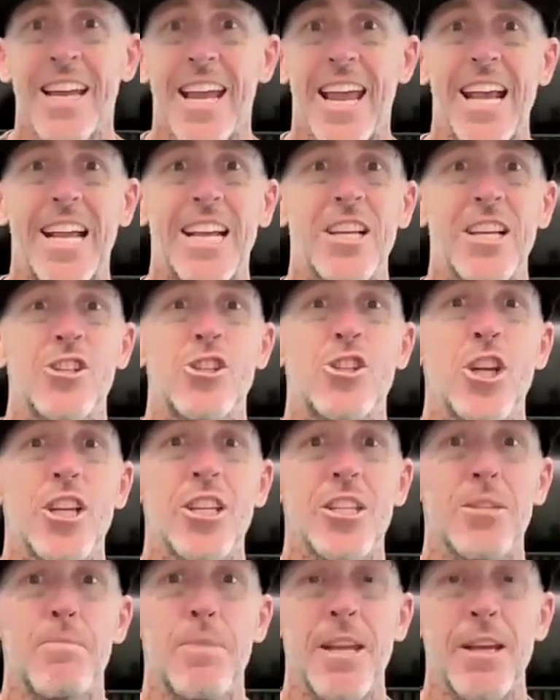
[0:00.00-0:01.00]
It can
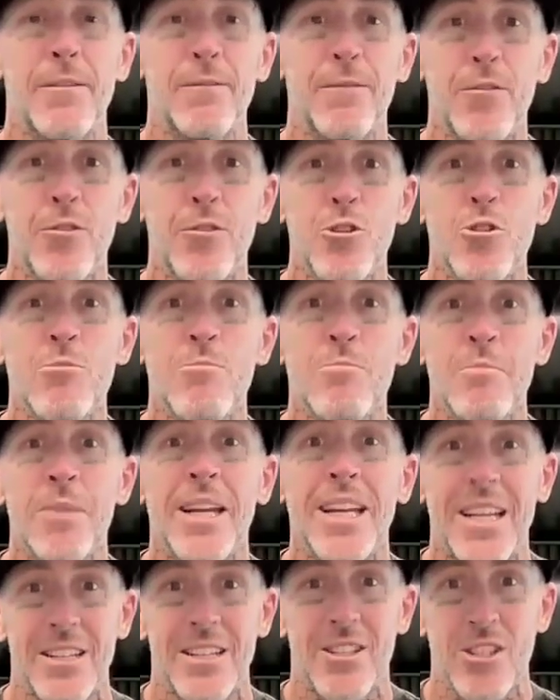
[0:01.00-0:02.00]
just be a few
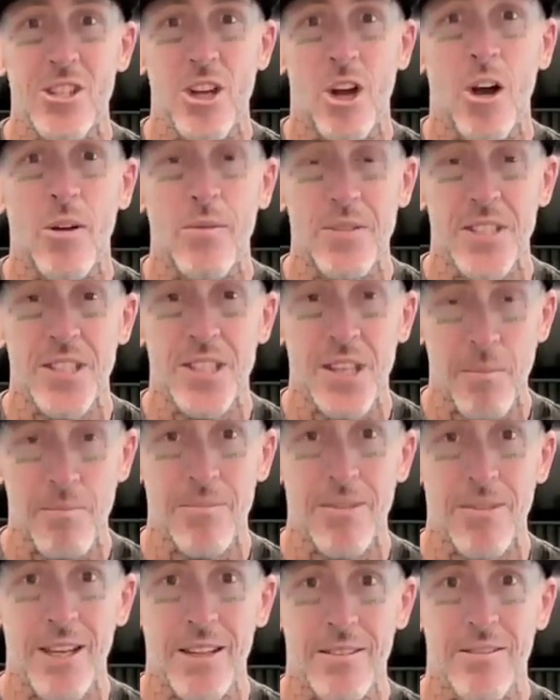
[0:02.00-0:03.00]
minutes of
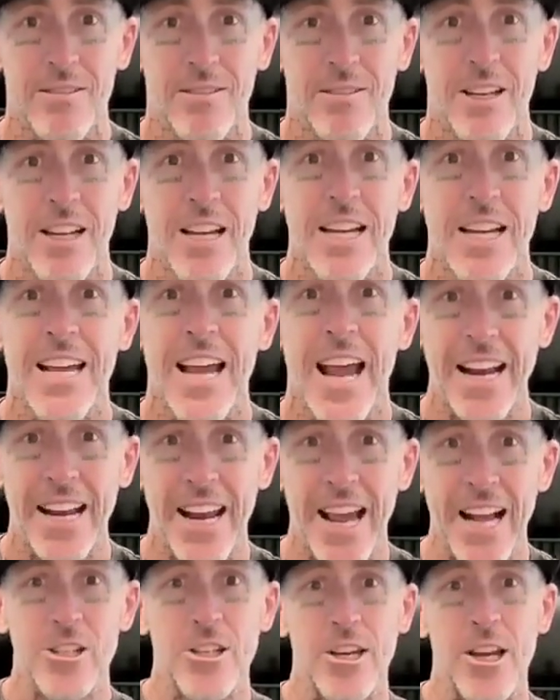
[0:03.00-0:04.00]
something. And
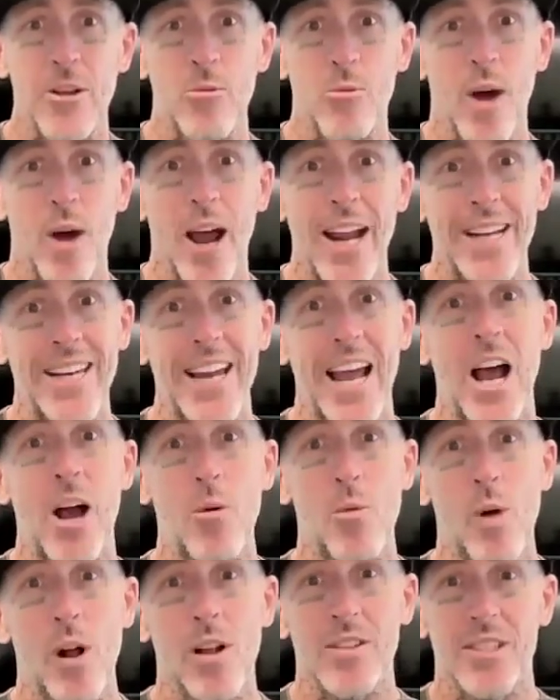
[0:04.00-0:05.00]
actually, right now,
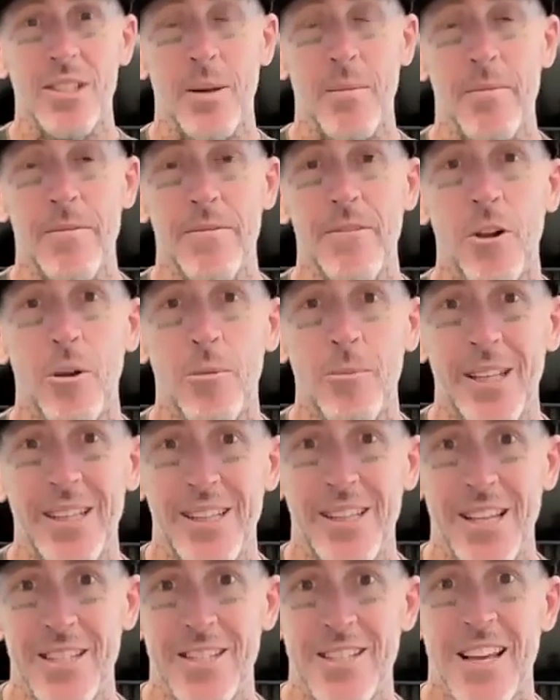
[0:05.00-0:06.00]
whilst I'm filming
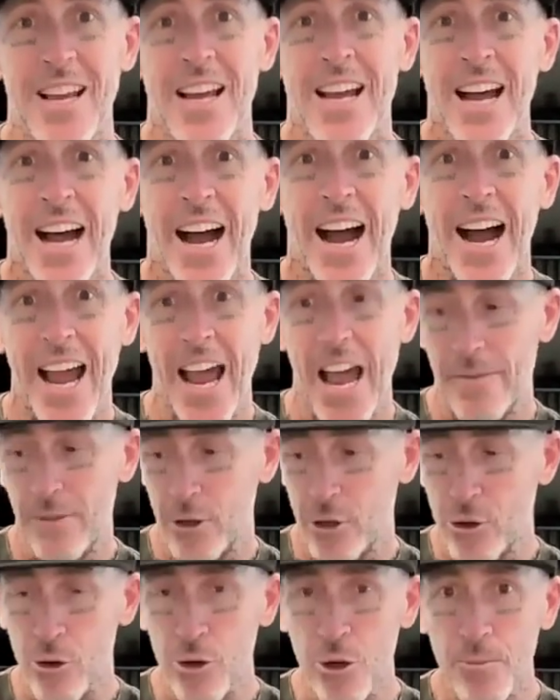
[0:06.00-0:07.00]
this, I have
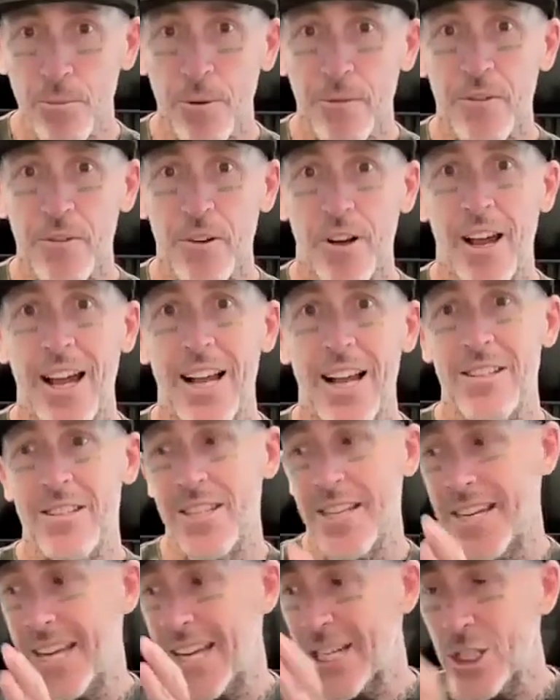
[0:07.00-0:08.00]
a group of clients
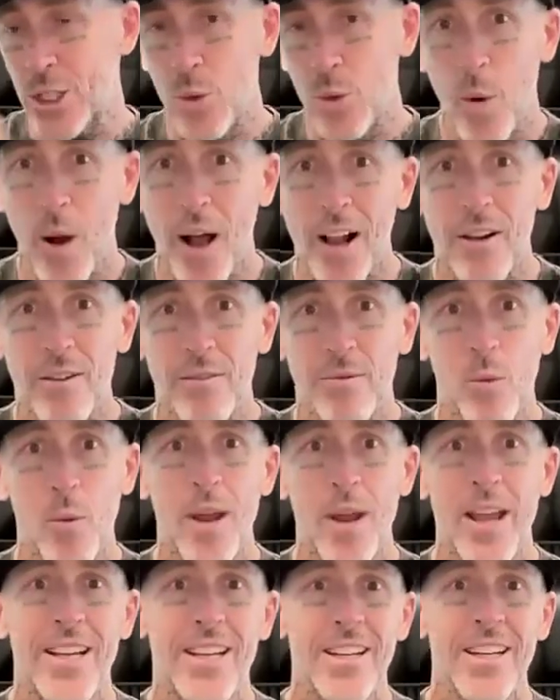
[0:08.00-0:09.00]
in a
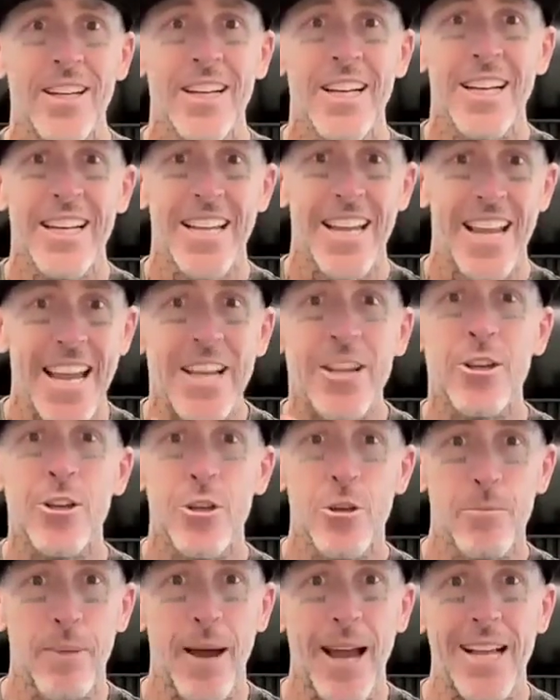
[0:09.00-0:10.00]
12-week
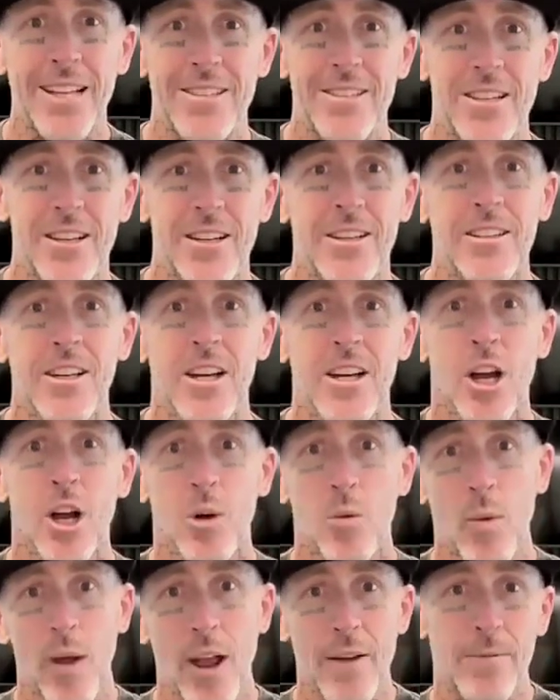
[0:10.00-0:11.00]
incubator
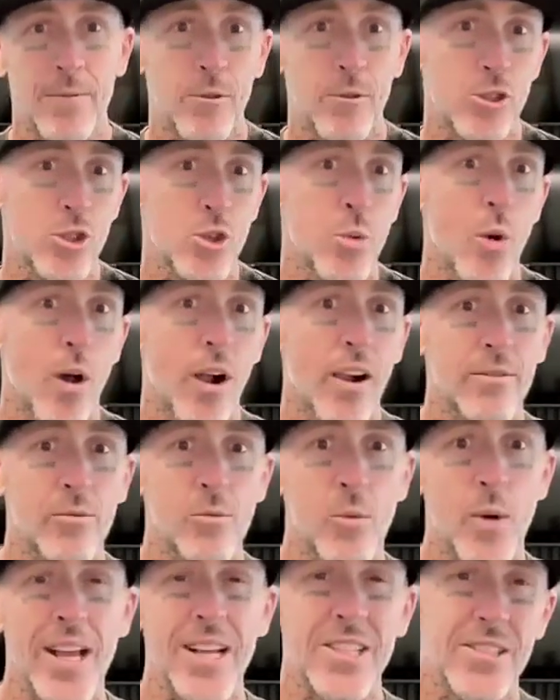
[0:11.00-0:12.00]
where for 12
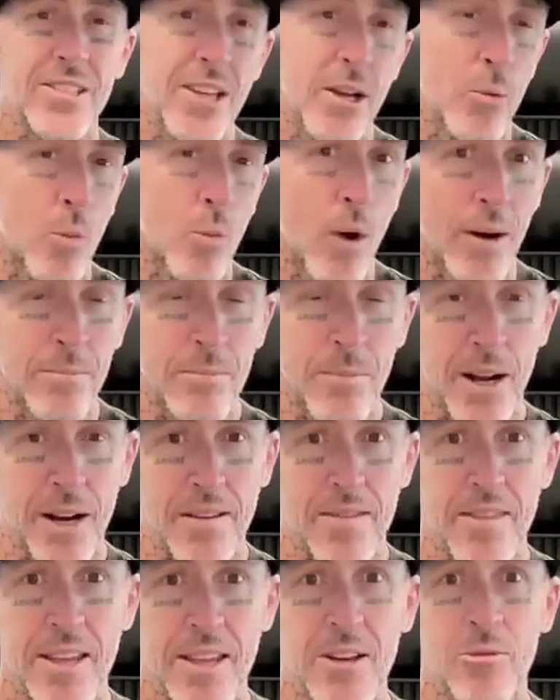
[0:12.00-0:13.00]
weeks, they're 1
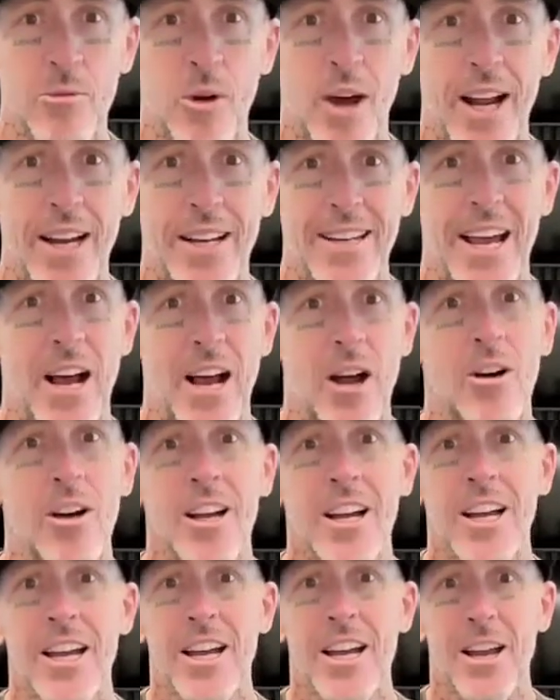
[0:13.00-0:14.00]
month in right now.
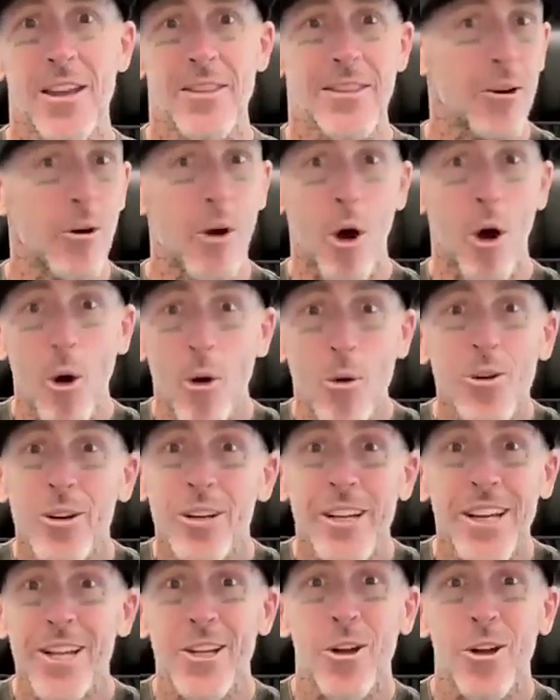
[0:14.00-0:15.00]
Their
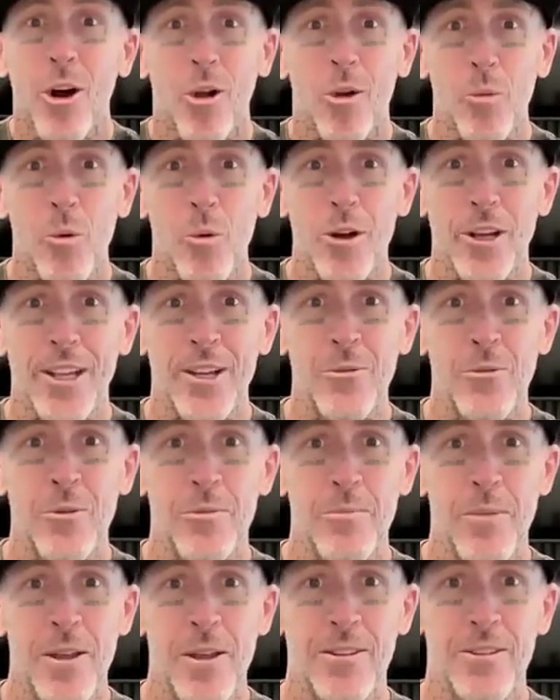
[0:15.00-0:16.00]
only goal working
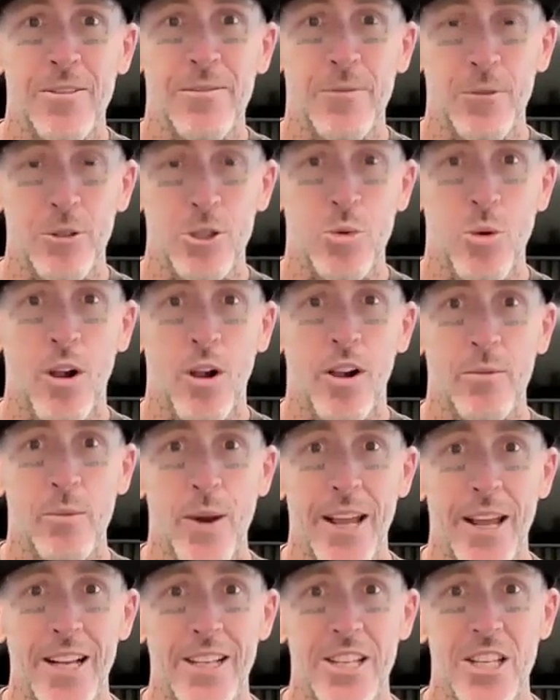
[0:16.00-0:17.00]
with me for 12
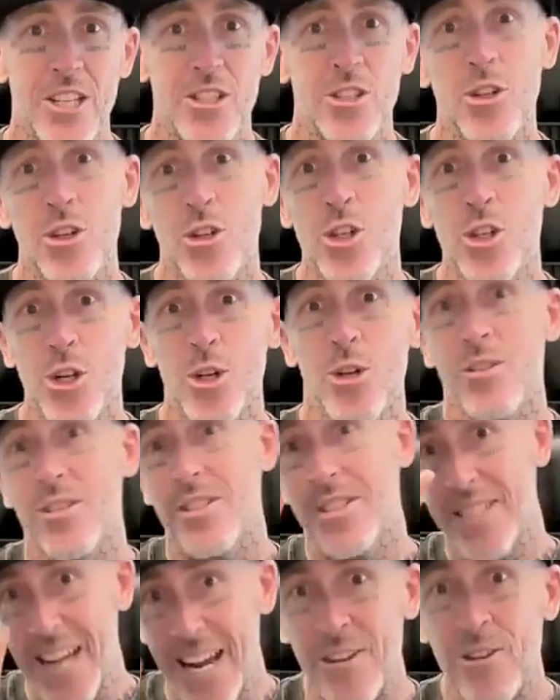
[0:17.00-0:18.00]
weeks is to
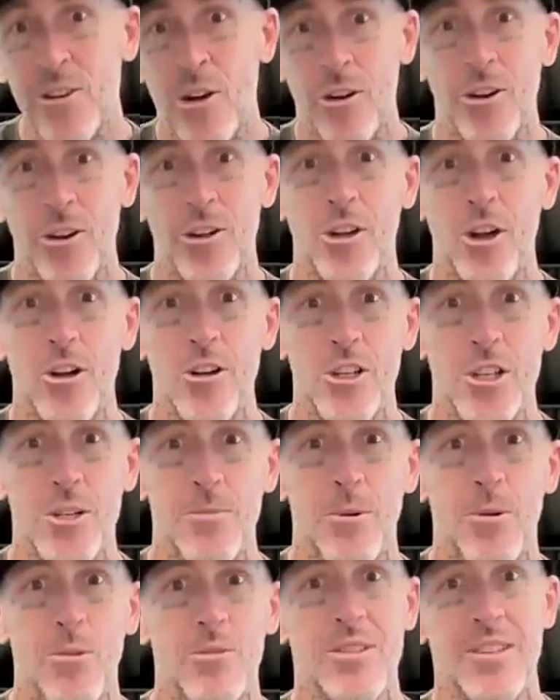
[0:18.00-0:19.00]
choose 10
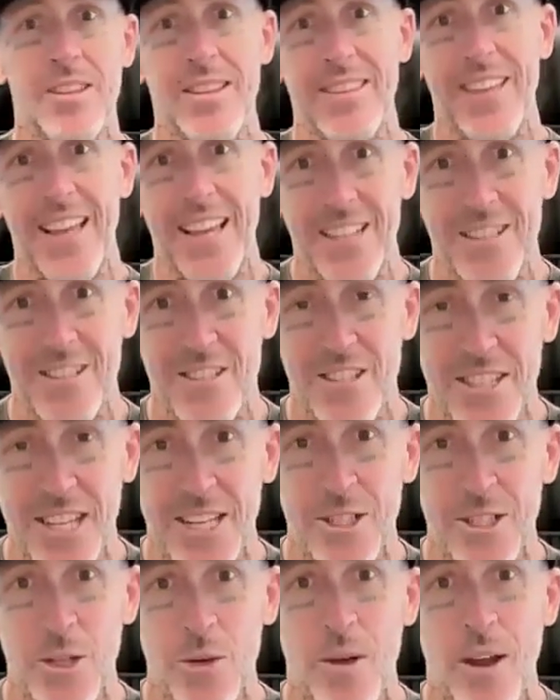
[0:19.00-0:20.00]
non-negotiables that they can
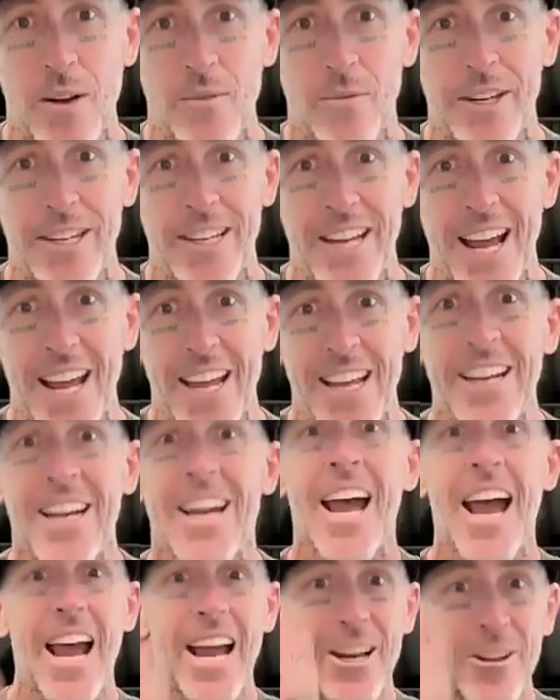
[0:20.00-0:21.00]
stick to every day
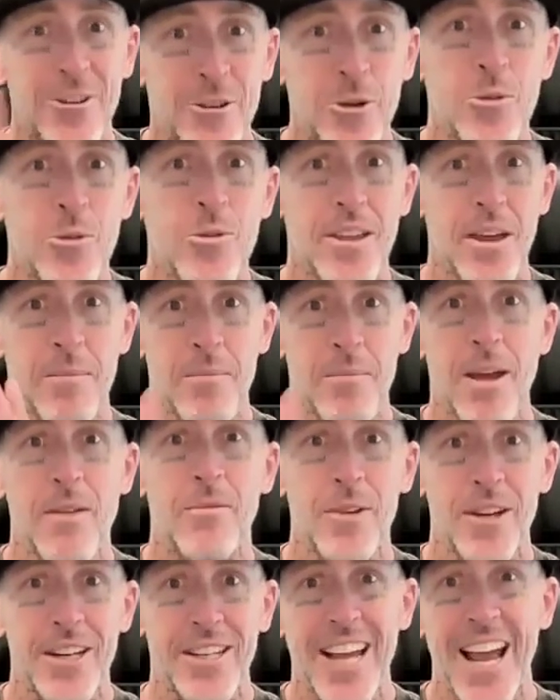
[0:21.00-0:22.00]
and do them
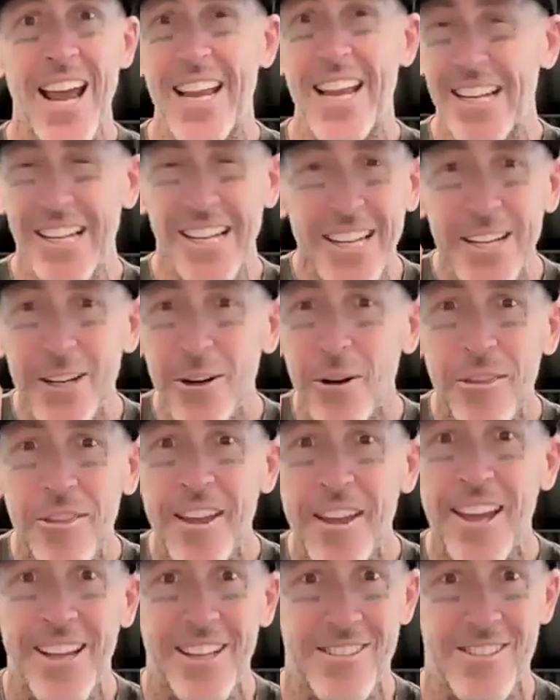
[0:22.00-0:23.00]
every day. Little
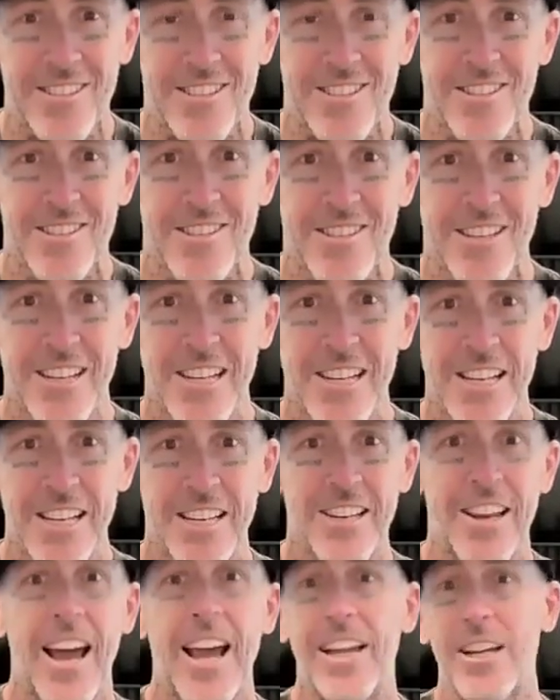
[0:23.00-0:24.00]
things
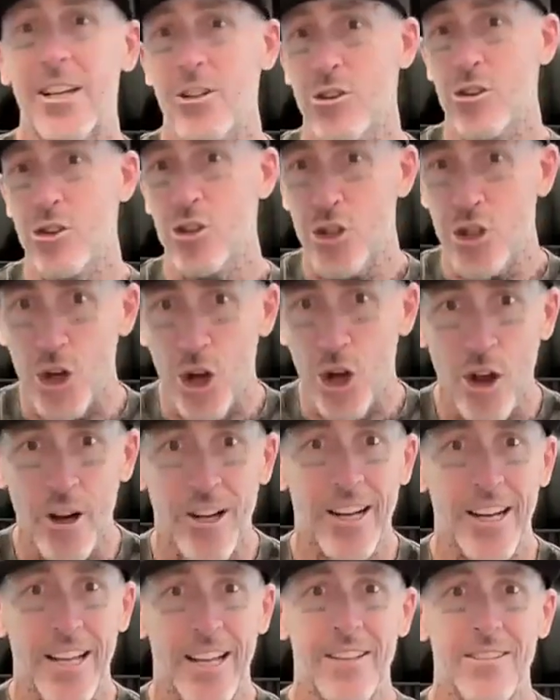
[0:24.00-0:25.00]
like
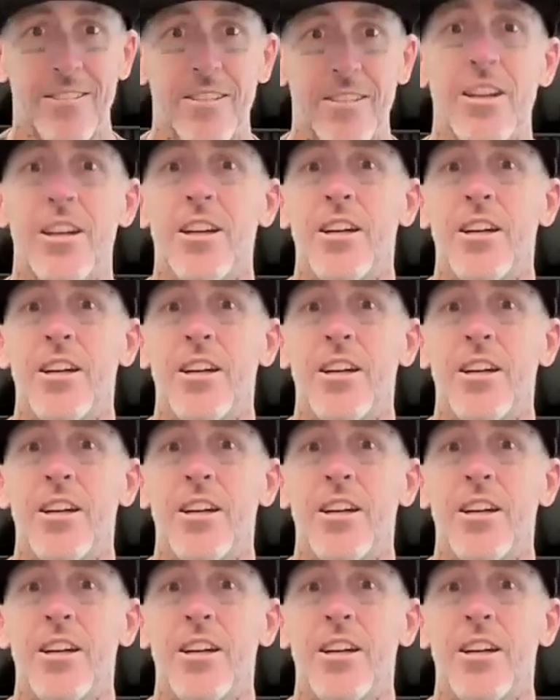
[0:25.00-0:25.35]
journaling.